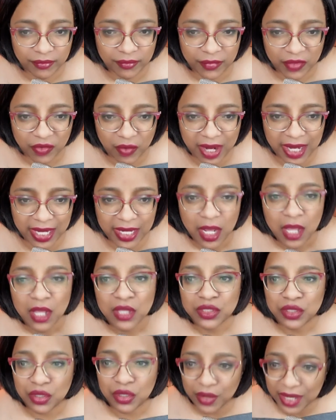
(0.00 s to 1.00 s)
Right.
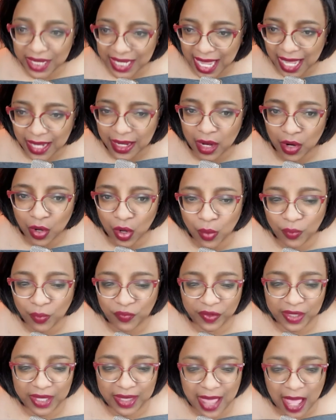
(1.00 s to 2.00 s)
So again, I
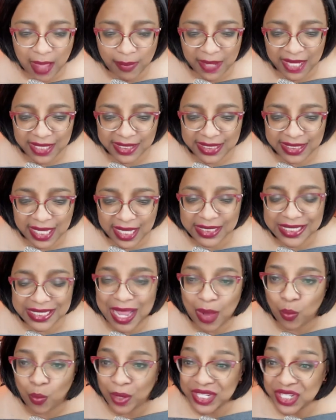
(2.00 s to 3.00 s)
hopefully that makes sense.
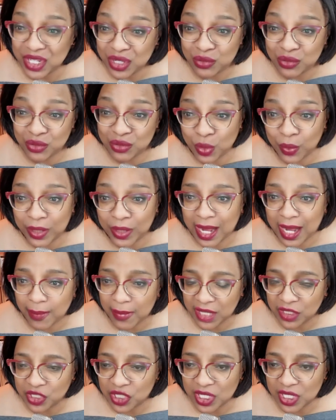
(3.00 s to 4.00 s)
Now, when do you do it? I
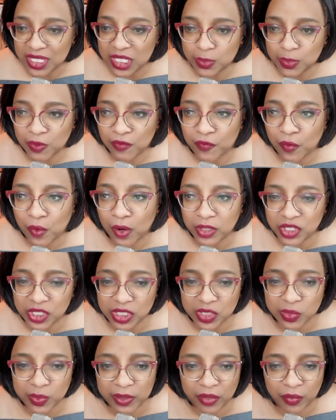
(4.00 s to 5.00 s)
mentioned this before. I
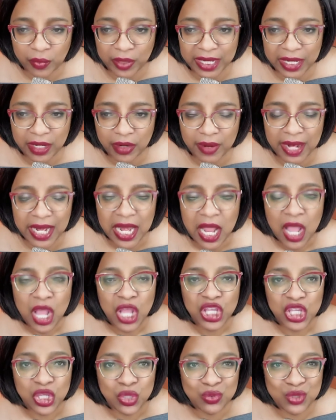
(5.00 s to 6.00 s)
just want to reiterate.
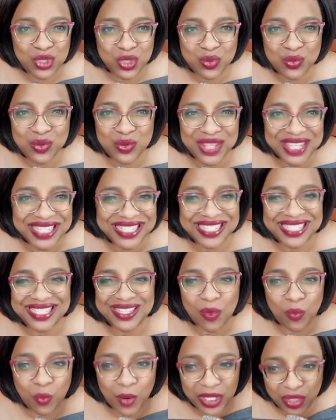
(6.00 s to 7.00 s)
You do this
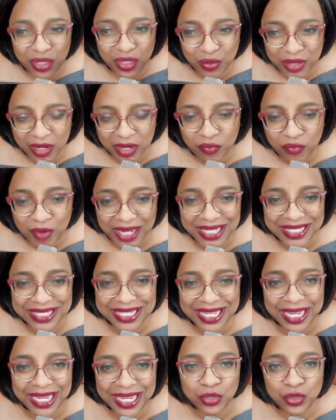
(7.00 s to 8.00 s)
when you get ready
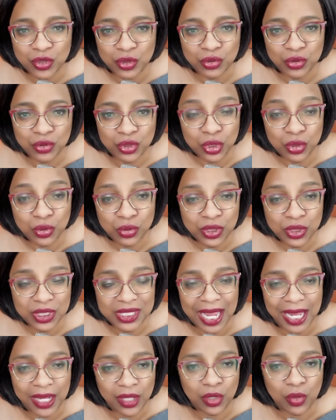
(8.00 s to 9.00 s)
to
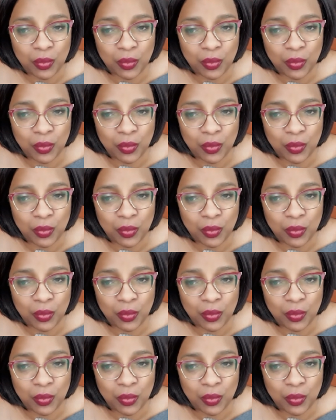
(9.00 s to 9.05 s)
introduce a new